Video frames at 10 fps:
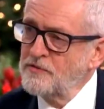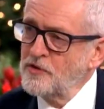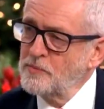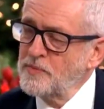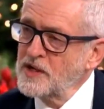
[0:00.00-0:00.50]
have
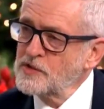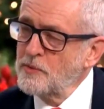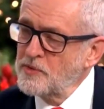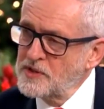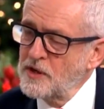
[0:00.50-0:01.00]
food
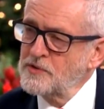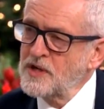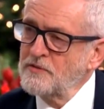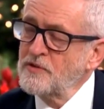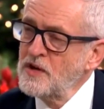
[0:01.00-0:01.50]
banks, where we
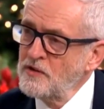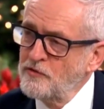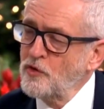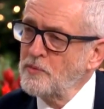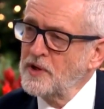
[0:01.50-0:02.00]
don't have
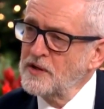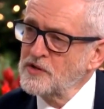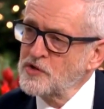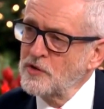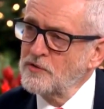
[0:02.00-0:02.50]
four
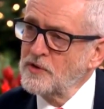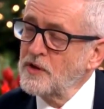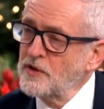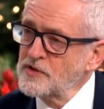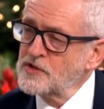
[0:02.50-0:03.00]
million
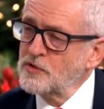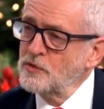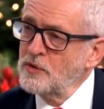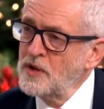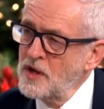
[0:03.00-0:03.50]
children going to
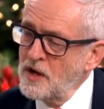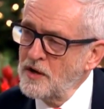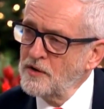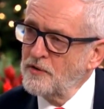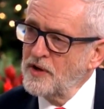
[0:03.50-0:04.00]
school
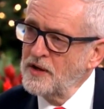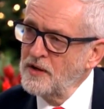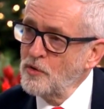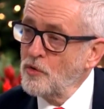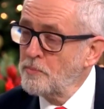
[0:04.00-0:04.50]
hungry
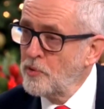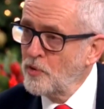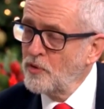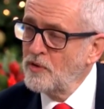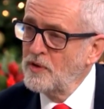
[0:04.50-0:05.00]
or
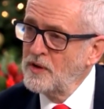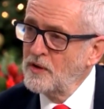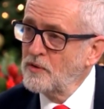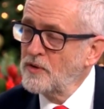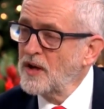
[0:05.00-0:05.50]
poor
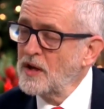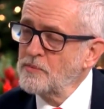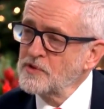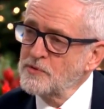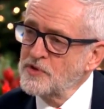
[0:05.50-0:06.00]
or are
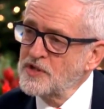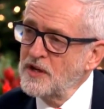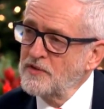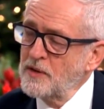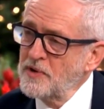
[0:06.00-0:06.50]
unable to
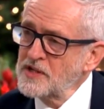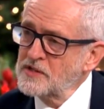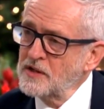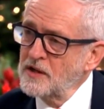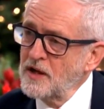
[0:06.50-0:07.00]
achieve their
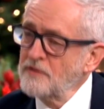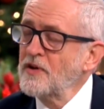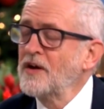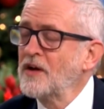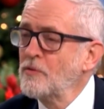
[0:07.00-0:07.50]
best in
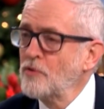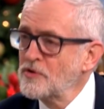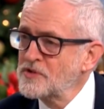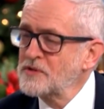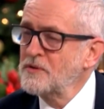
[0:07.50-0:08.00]
life. And I want